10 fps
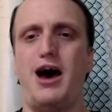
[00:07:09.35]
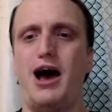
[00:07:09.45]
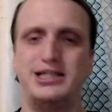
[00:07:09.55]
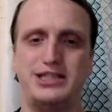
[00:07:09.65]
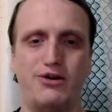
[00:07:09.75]

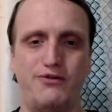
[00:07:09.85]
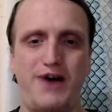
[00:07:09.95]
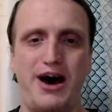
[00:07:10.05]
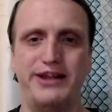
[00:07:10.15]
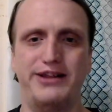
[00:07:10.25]
I still
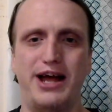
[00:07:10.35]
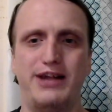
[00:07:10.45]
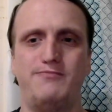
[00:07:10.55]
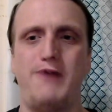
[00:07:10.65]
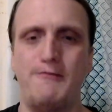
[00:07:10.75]
find
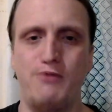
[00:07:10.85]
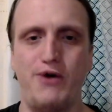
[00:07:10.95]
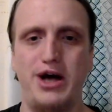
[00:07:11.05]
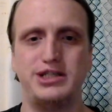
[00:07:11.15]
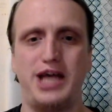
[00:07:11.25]
that Pop!
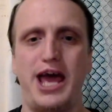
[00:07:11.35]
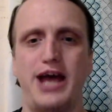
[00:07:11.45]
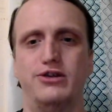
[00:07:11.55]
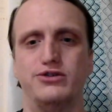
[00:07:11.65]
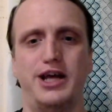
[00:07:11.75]
OS
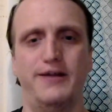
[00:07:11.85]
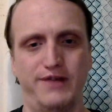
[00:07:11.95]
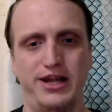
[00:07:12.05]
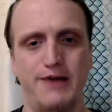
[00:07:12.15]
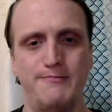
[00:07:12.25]
handles
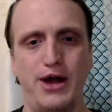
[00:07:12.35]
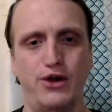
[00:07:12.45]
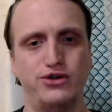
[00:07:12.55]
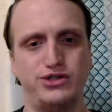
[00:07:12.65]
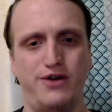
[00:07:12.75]
NVIDIA
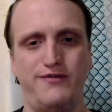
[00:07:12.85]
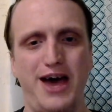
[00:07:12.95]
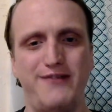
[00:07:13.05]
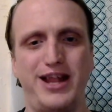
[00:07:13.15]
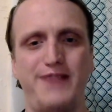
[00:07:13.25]
better. So if you
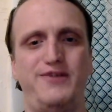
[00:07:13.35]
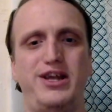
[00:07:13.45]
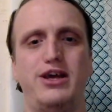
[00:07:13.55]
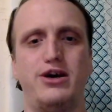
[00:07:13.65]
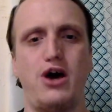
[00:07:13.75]
have an
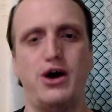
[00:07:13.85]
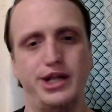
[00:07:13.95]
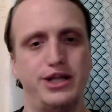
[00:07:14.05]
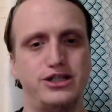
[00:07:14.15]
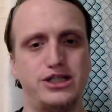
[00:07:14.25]
NVIDIA card
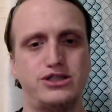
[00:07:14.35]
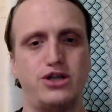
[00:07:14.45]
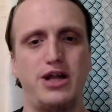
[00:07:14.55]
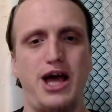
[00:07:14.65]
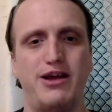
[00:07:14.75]
and you just
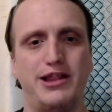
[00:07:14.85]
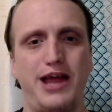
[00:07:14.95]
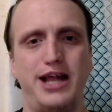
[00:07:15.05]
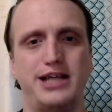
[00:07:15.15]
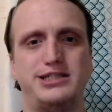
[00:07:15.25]
start out in
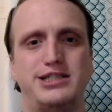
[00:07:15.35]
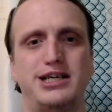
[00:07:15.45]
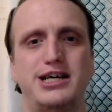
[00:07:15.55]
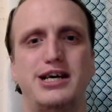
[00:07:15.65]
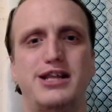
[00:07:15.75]
Linux,
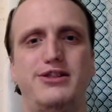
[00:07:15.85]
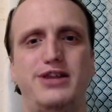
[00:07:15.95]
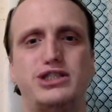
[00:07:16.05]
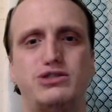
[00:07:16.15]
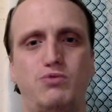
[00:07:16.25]

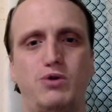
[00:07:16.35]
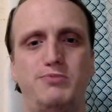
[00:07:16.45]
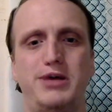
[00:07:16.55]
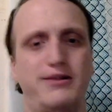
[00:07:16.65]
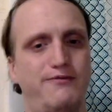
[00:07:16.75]
this would
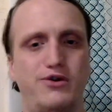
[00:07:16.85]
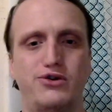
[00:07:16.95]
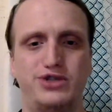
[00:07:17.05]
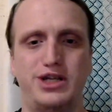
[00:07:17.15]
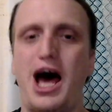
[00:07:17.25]
be the
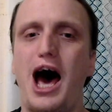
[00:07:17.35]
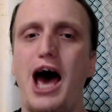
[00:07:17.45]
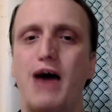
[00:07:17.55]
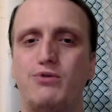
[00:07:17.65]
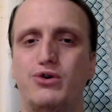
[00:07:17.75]
version
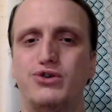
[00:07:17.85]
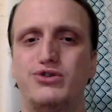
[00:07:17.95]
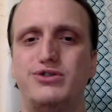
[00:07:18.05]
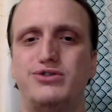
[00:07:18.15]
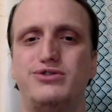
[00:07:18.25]
I would
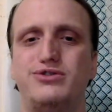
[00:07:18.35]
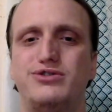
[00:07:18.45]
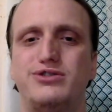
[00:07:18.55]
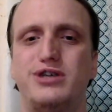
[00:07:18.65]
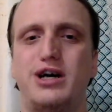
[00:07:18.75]

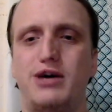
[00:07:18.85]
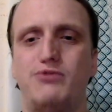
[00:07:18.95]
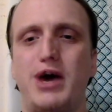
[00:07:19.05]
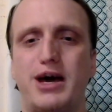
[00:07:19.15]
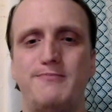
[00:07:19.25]

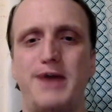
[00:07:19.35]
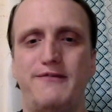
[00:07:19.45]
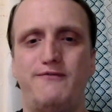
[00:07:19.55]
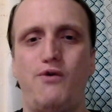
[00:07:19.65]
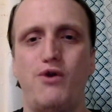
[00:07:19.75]

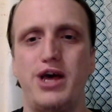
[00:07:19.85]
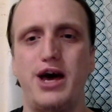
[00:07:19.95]
recommend for you.